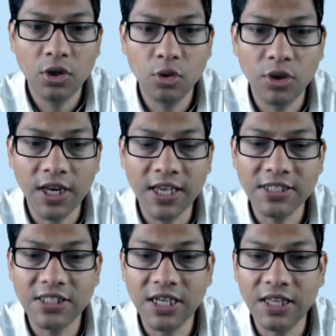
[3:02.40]
to
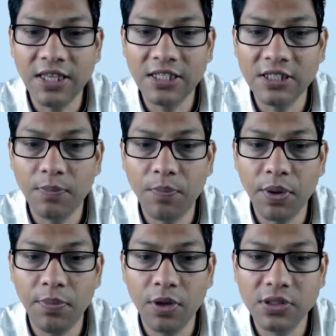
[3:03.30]
test this
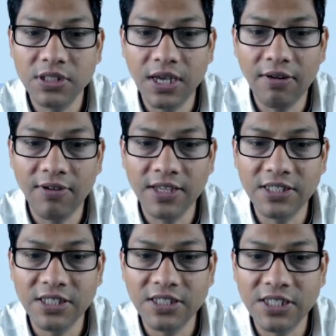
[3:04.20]
previous
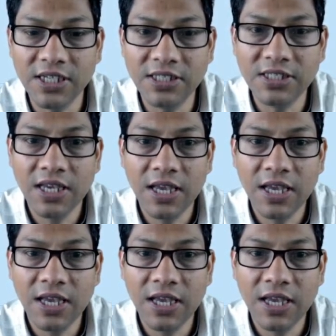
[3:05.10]
resistance